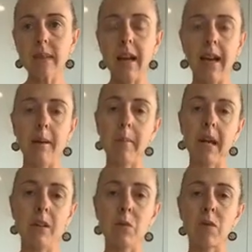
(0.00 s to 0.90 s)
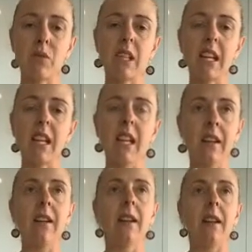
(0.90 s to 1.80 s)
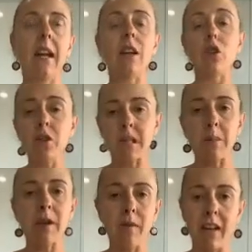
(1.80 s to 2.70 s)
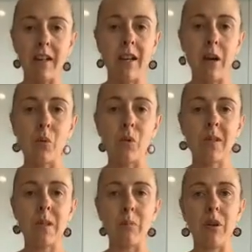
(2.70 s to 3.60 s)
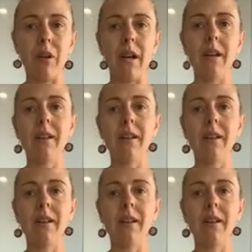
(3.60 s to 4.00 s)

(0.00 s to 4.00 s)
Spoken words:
And it used to be found in our water supply